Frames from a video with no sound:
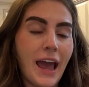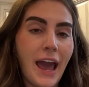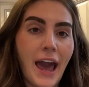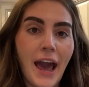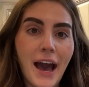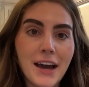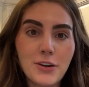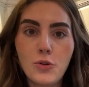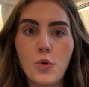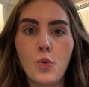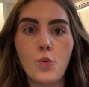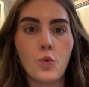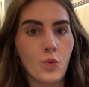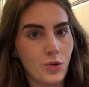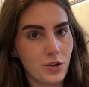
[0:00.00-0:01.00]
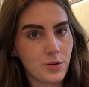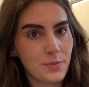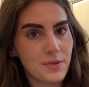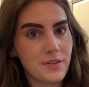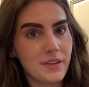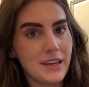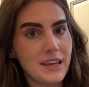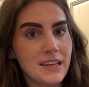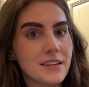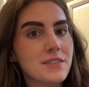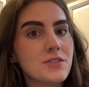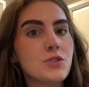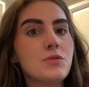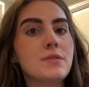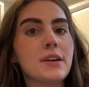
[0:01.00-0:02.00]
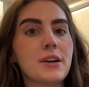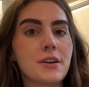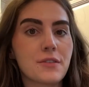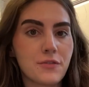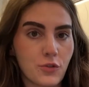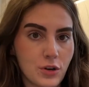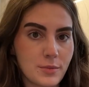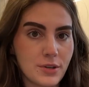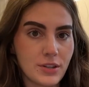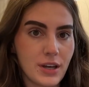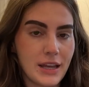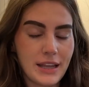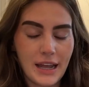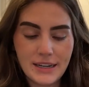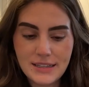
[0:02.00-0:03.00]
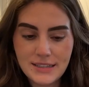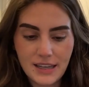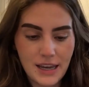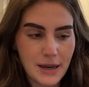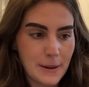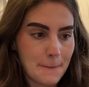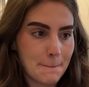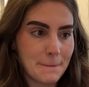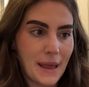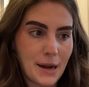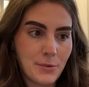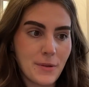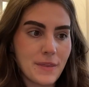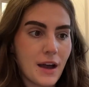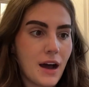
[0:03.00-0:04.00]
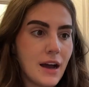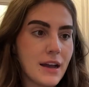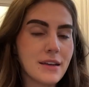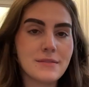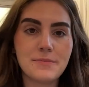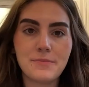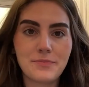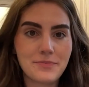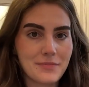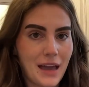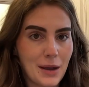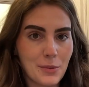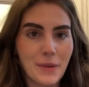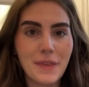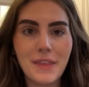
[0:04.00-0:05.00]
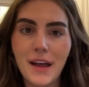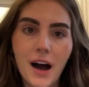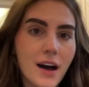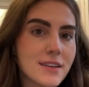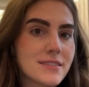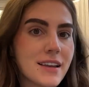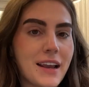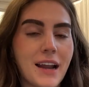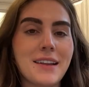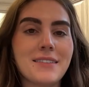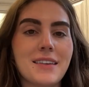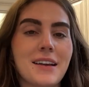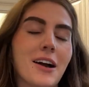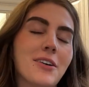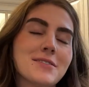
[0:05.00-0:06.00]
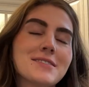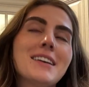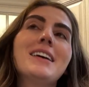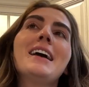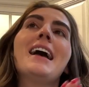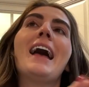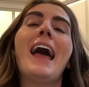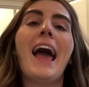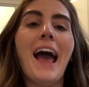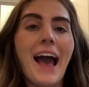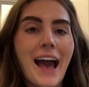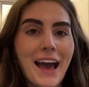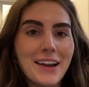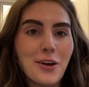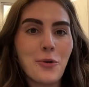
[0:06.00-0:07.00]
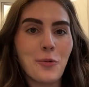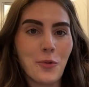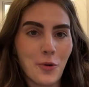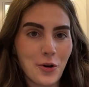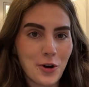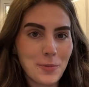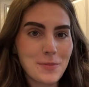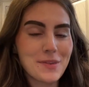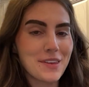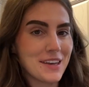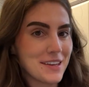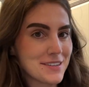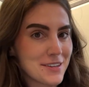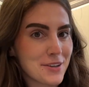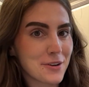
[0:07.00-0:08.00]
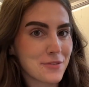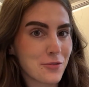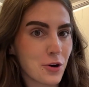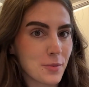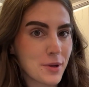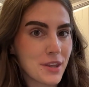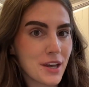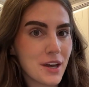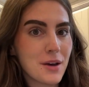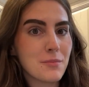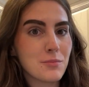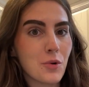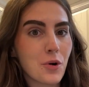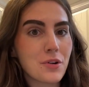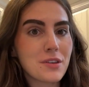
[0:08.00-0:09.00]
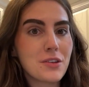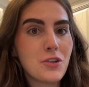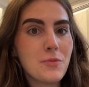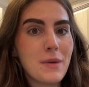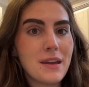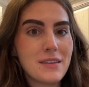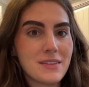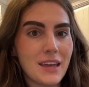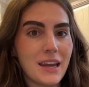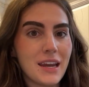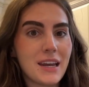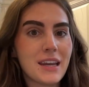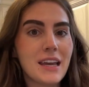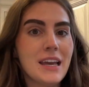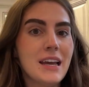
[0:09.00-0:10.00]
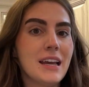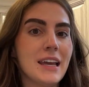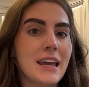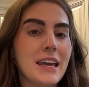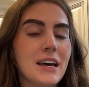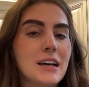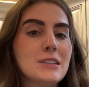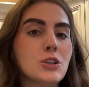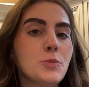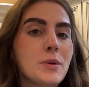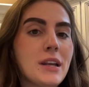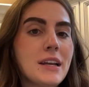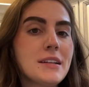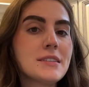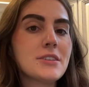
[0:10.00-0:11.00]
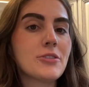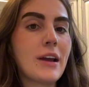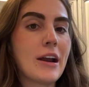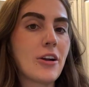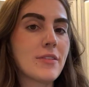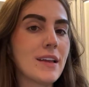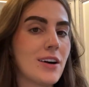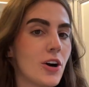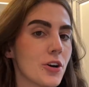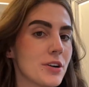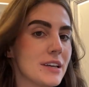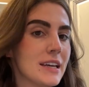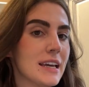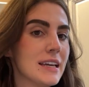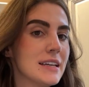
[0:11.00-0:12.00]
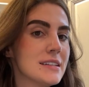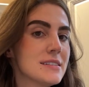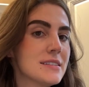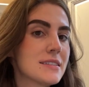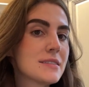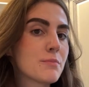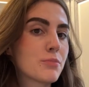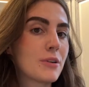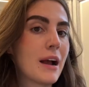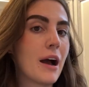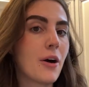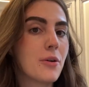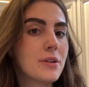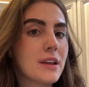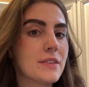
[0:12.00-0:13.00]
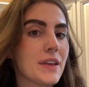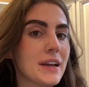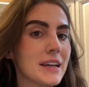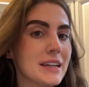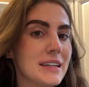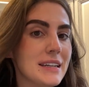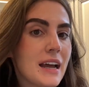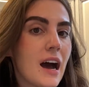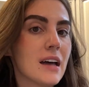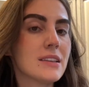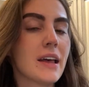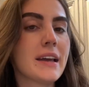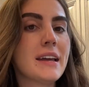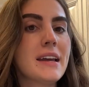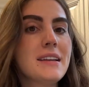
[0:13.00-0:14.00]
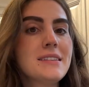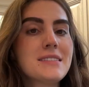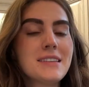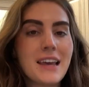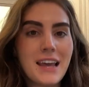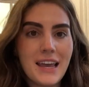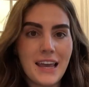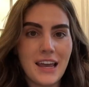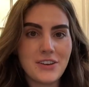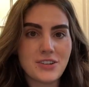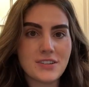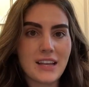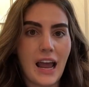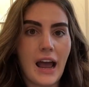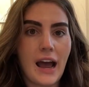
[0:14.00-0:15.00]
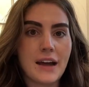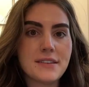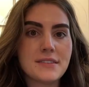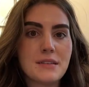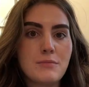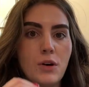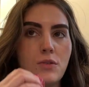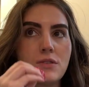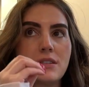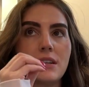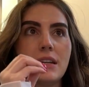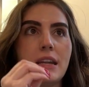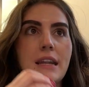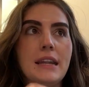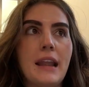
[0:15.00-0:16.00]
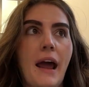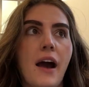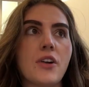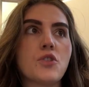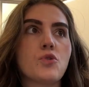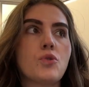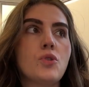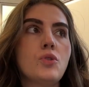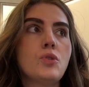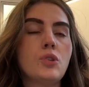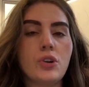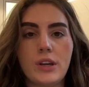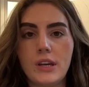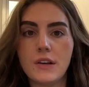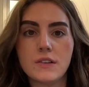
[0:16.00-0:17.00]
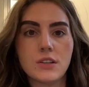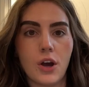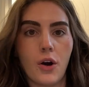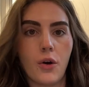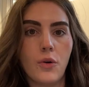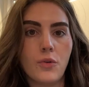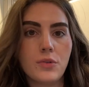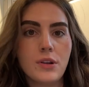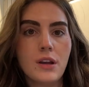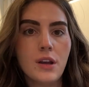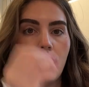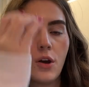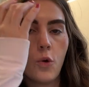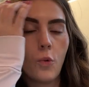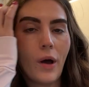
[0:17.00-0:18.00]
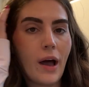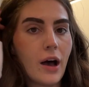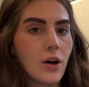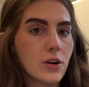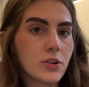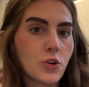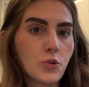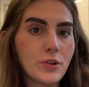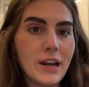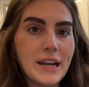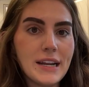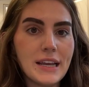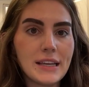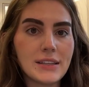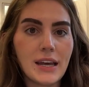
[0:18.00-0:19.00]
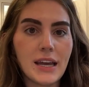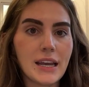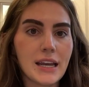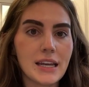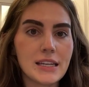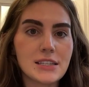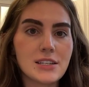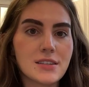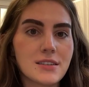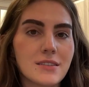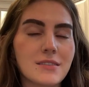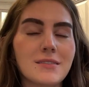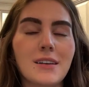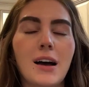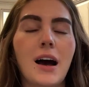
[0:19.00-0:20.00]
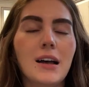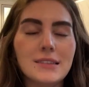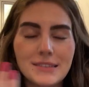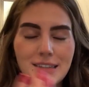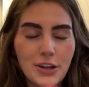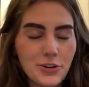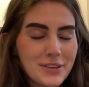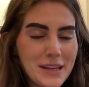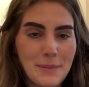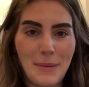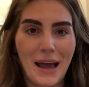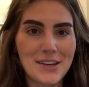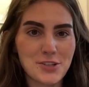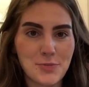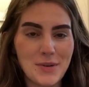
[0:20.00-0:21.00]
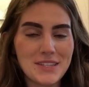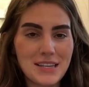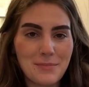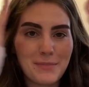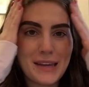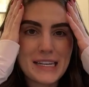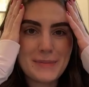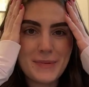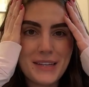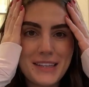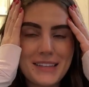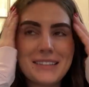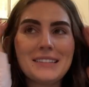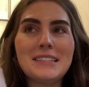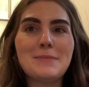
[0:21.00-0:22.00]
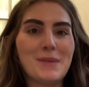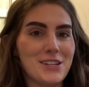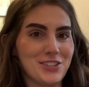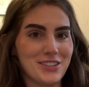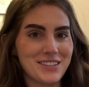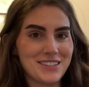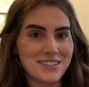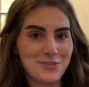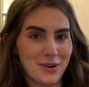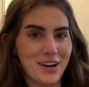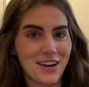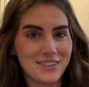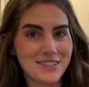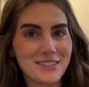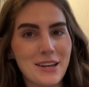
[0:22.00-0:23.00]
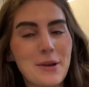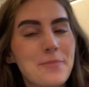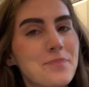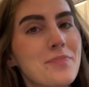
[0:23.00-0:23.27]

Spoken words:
add warmth into their formula. That is like, I will not say anything else. Add warmth into their formula more than you may think. It illuminates their hair that already is brown and like not lightened, and just adds the most natural looking tone while creating like just literally a masterpiece. It makes me speechless, quite honestly.